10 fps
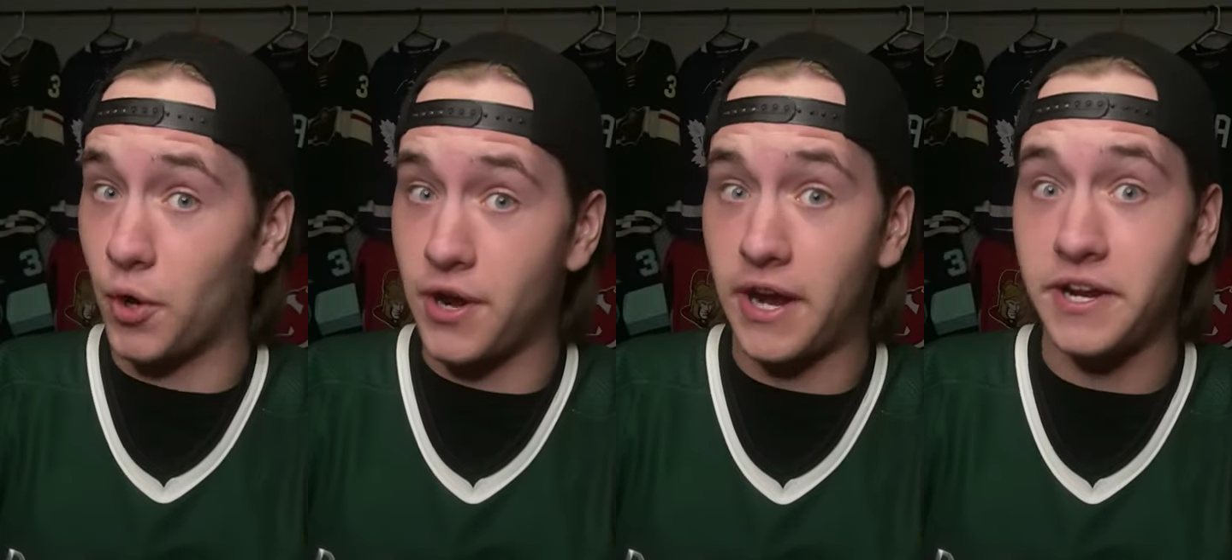
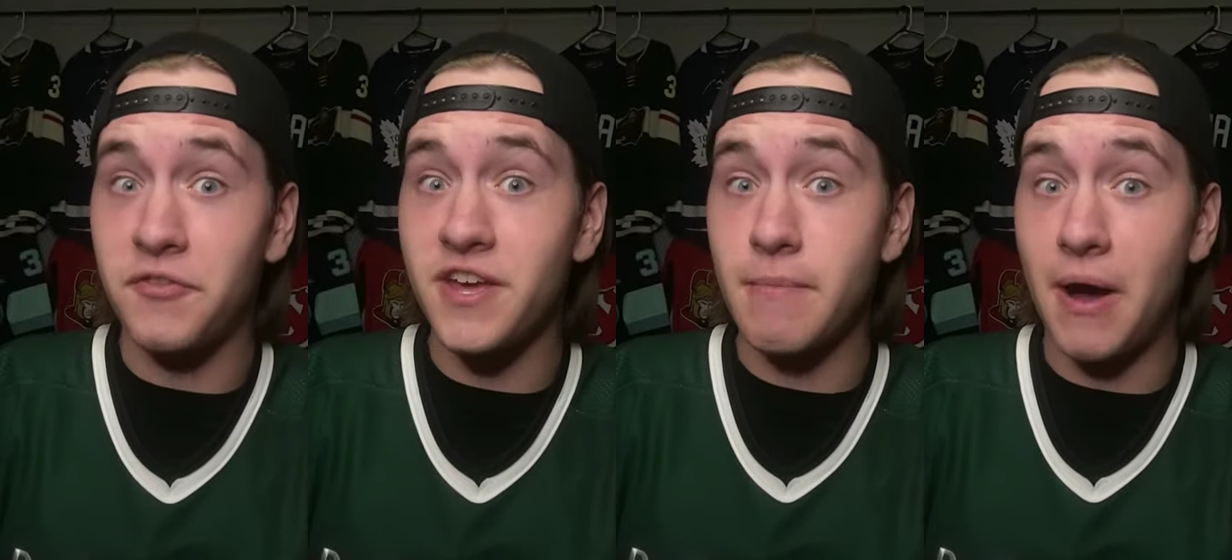we're not
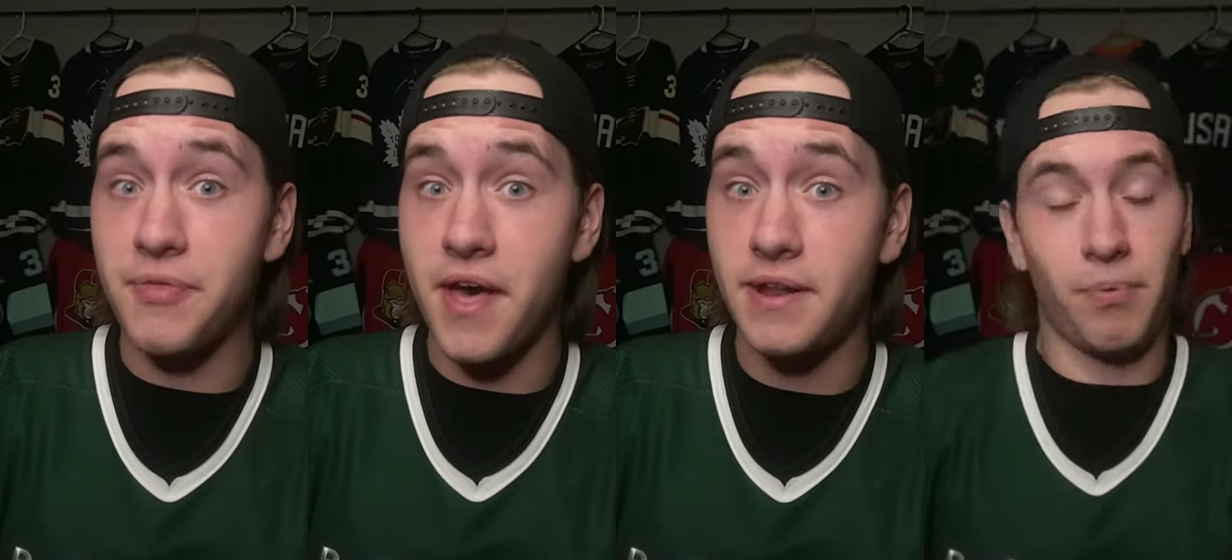going to think
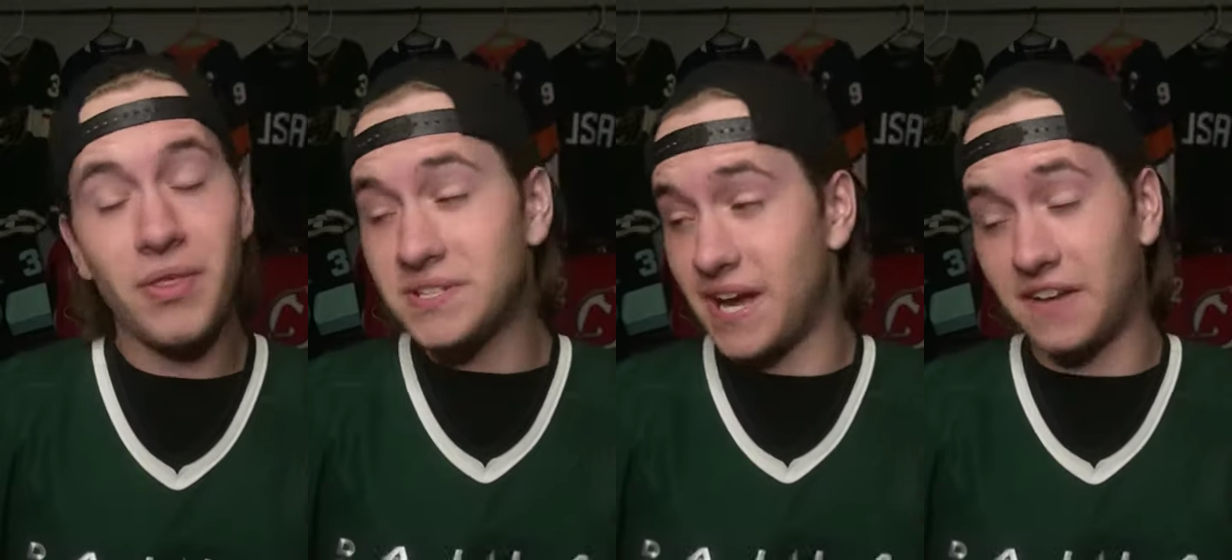about that.
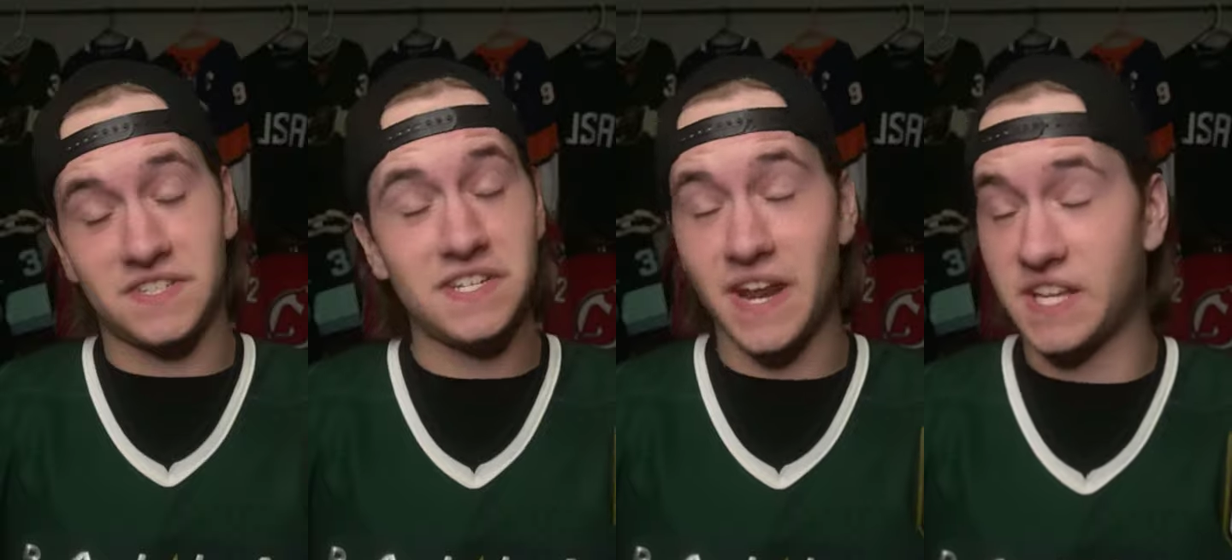But this
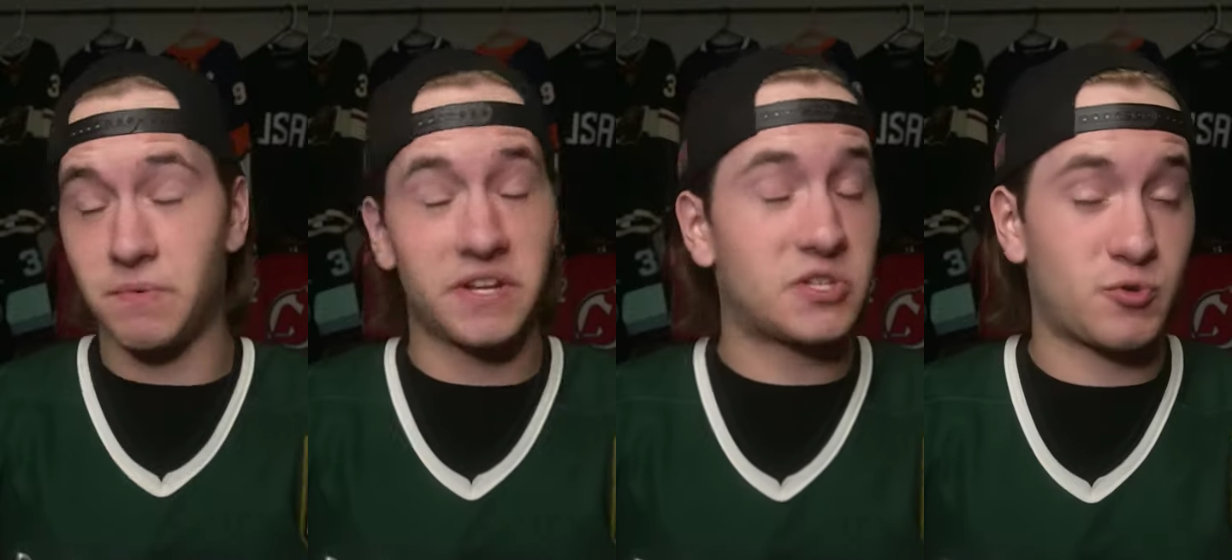offseason
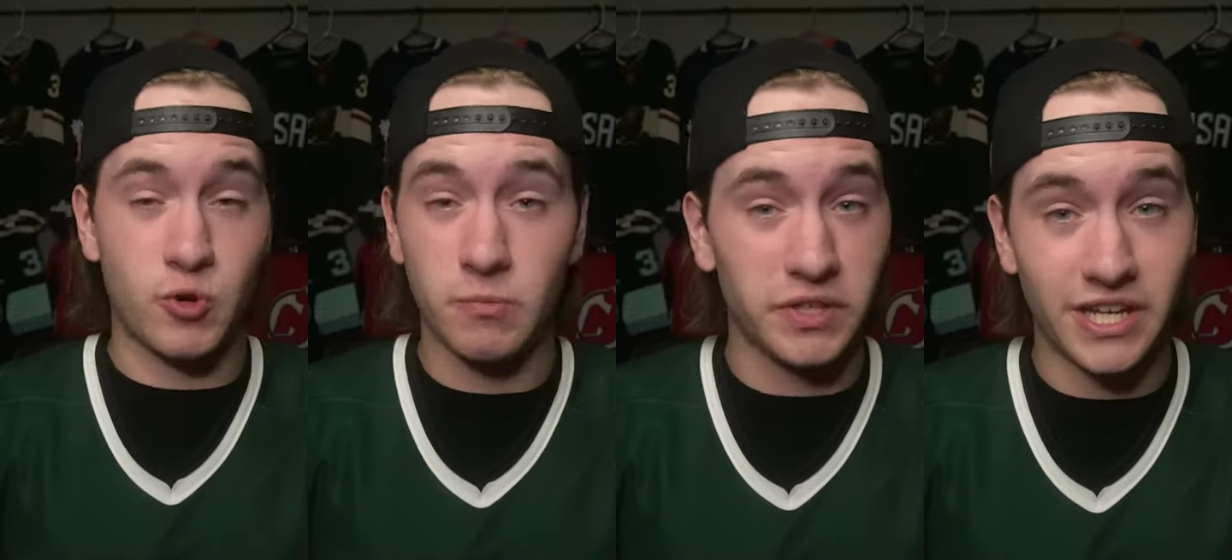has been
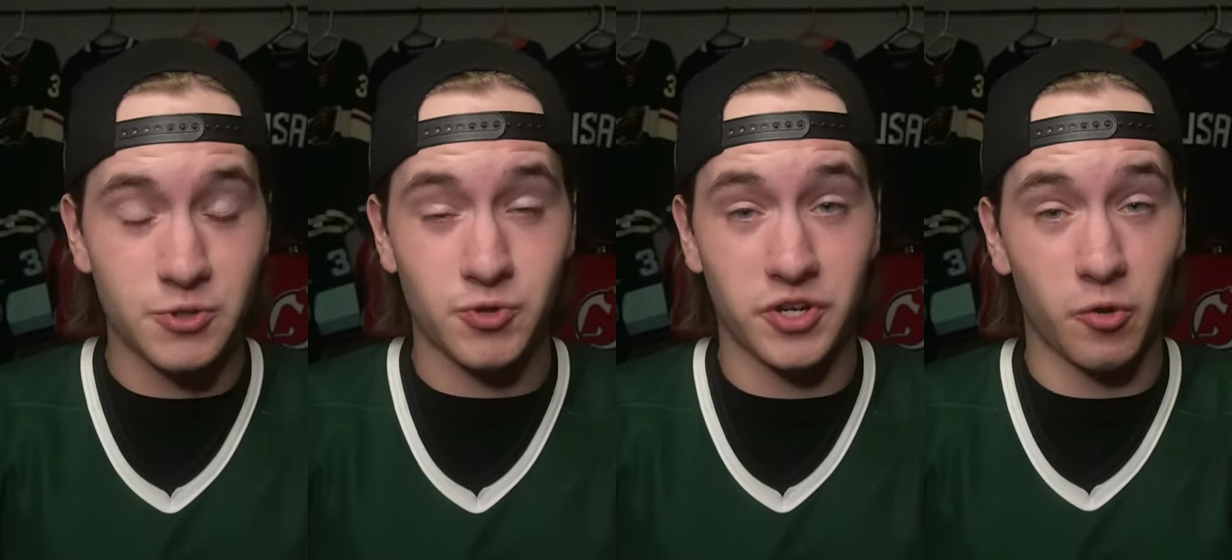extremely
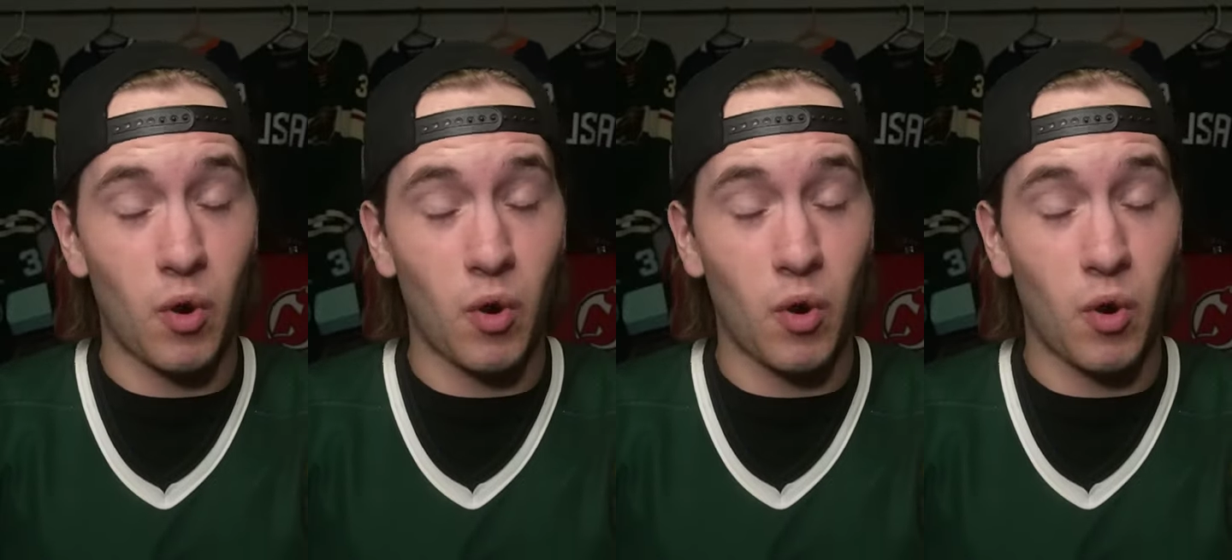interesting to